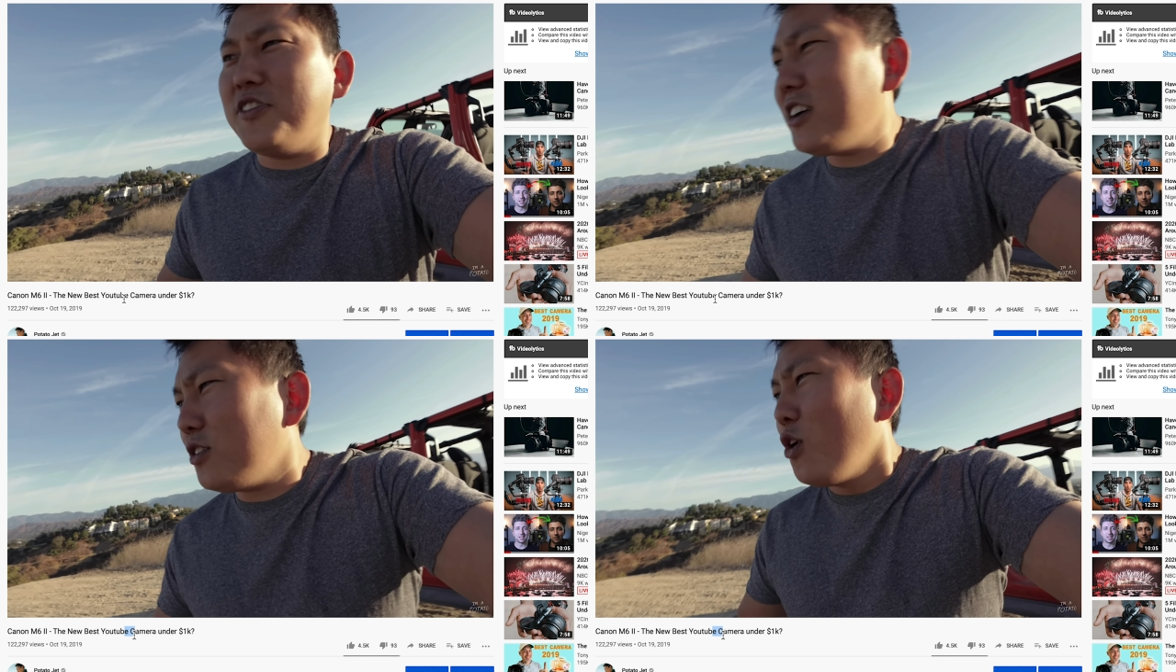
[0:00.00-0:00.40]

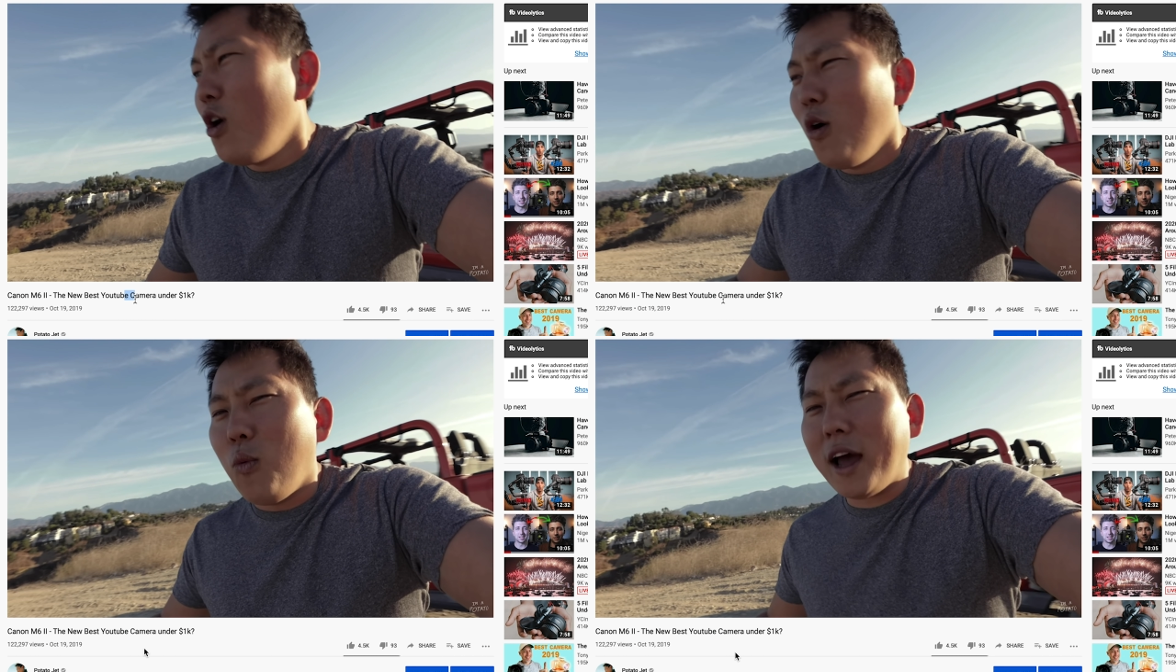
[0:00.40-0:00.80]
So I had to
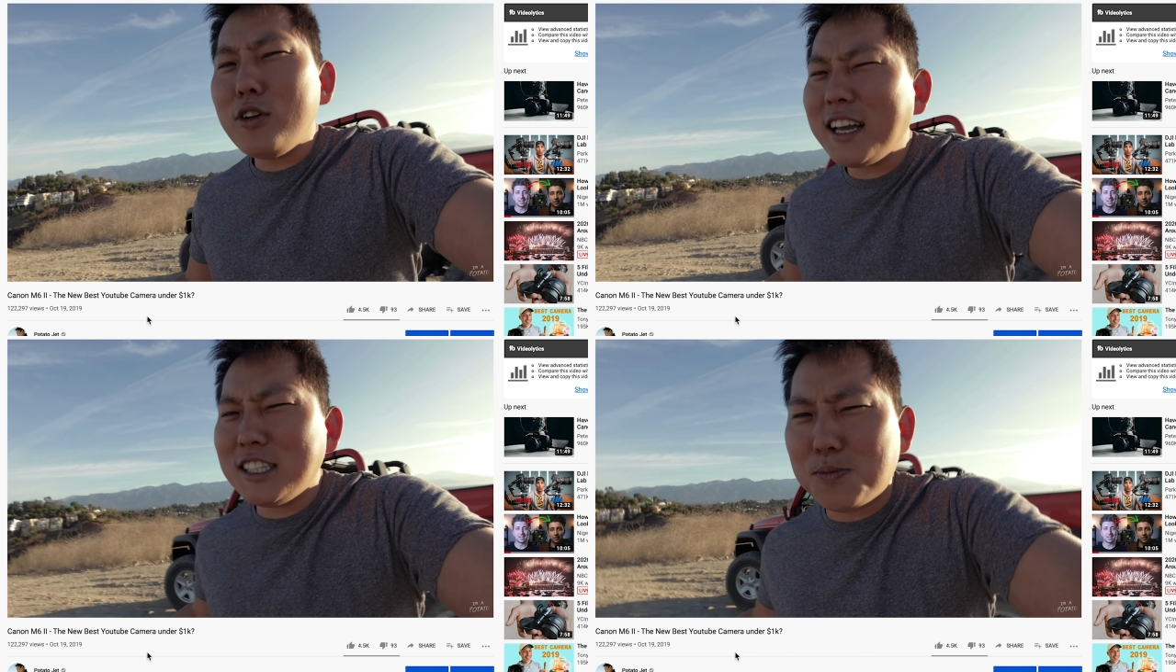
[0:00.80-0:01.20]
give him the
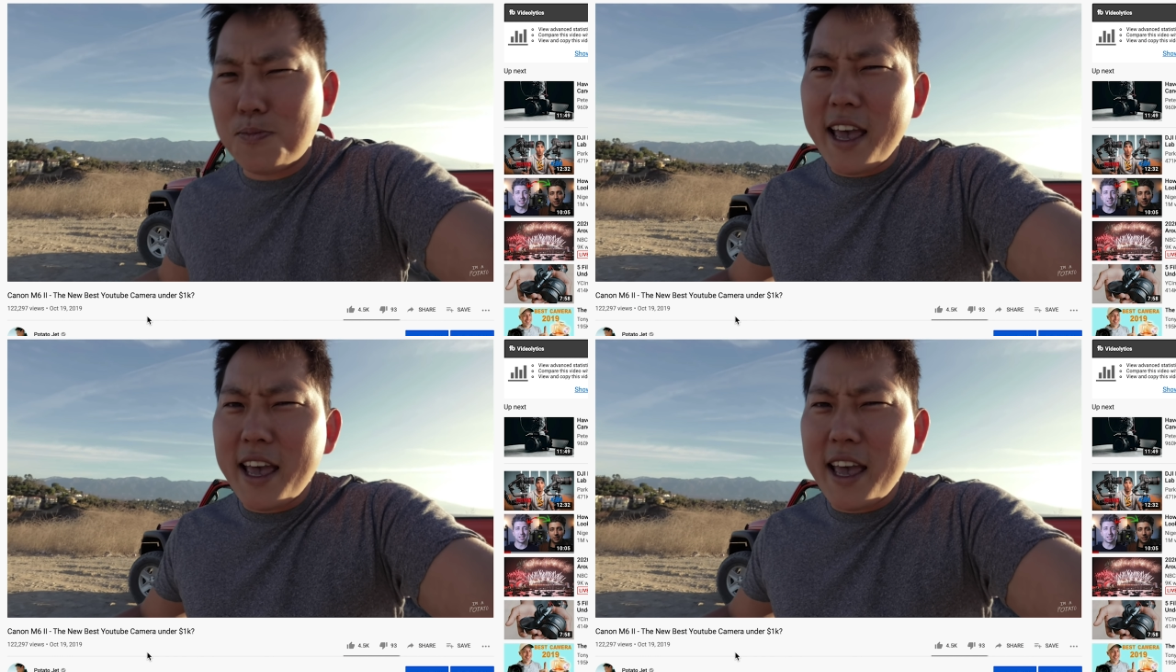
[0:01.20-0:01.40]
doors off